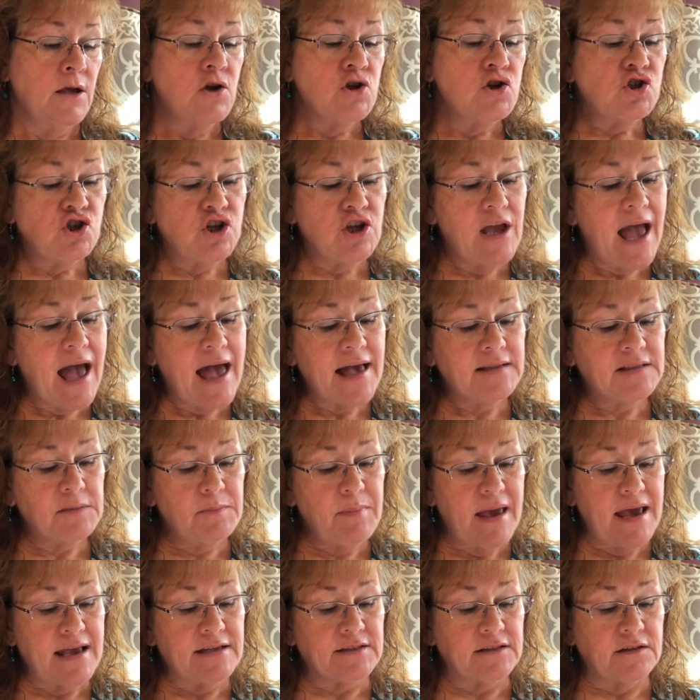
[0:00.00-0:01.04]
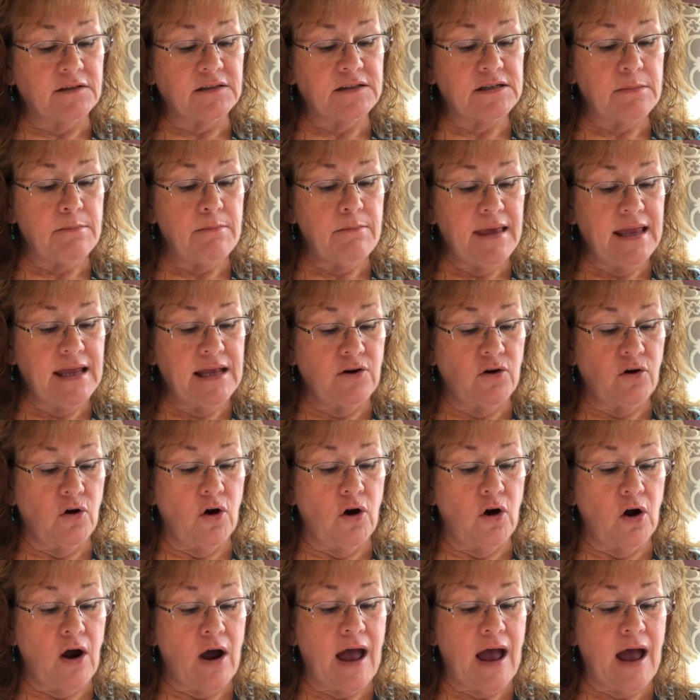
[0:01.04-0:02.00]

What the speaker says: She asked Basil to meet her